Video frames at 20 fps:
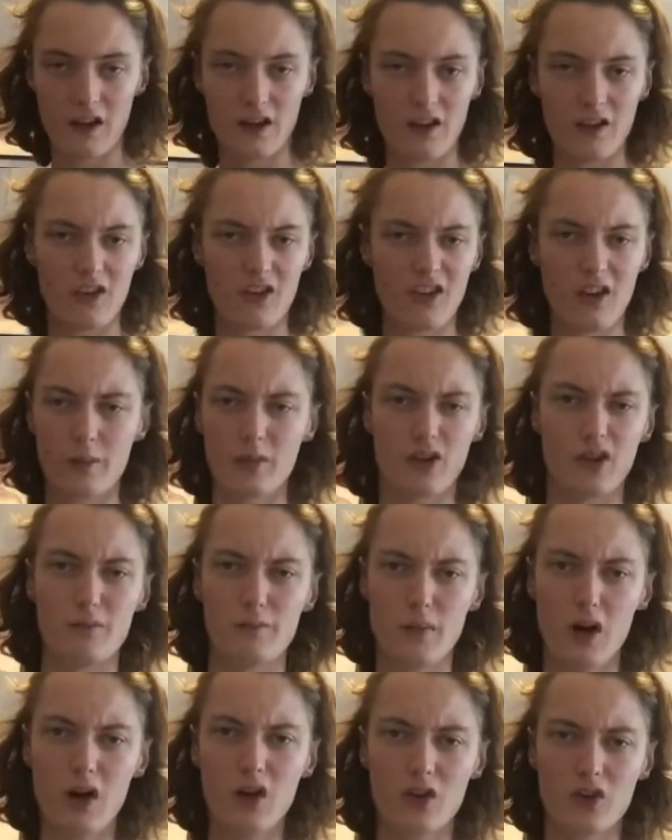She's an absolute
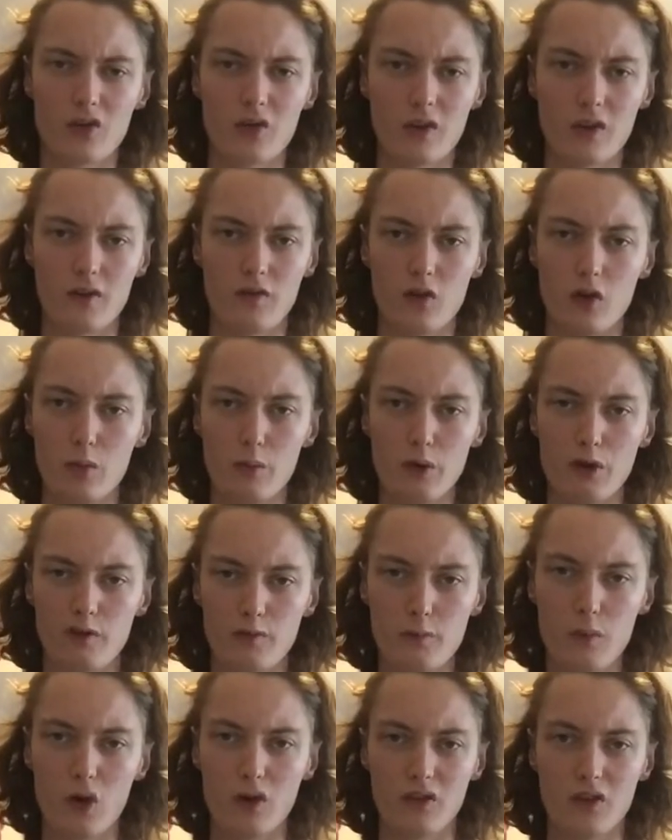master at the form of
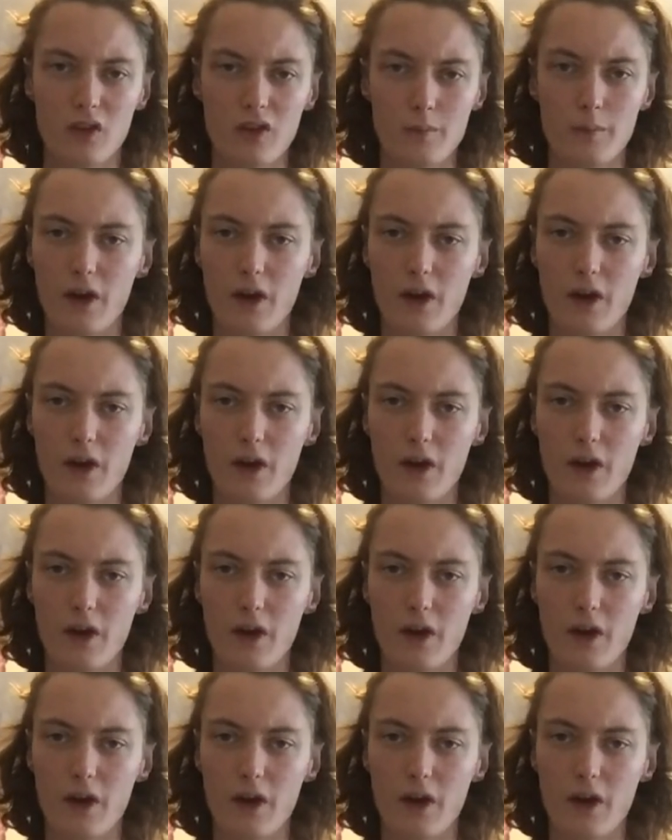modern